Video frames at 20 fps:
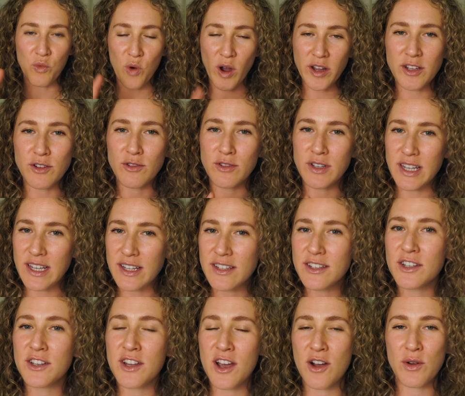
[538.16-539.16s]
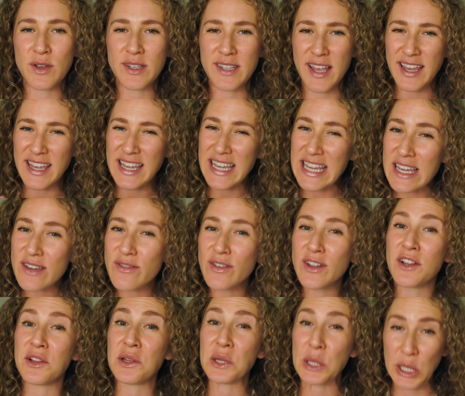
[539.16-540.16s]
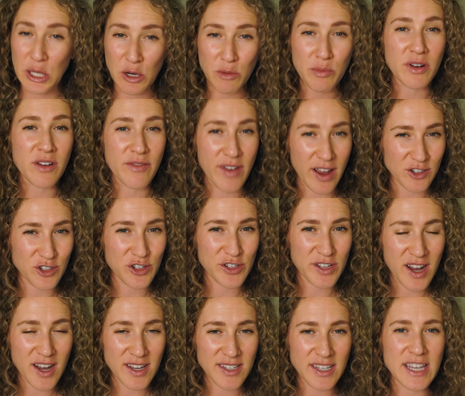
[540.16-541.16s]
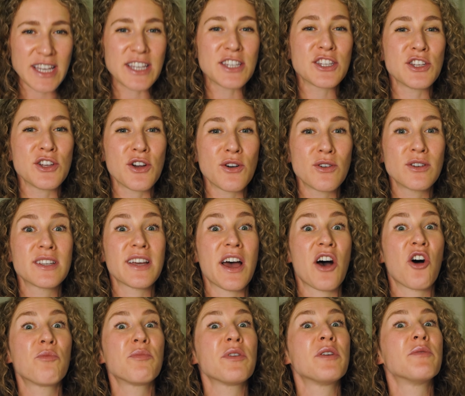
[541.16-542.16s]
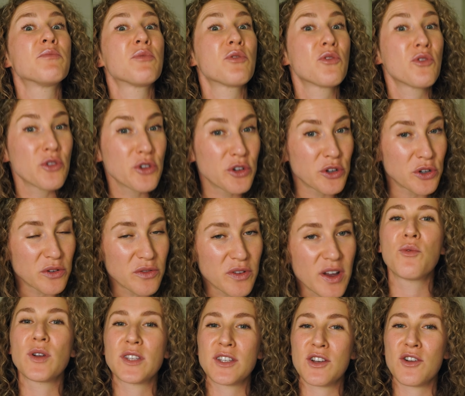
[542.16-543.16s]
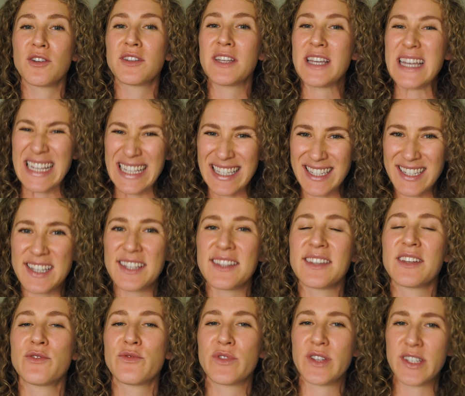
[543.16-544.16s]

what you need to know is that even a little bit of exercise is known to help improve what's called insulin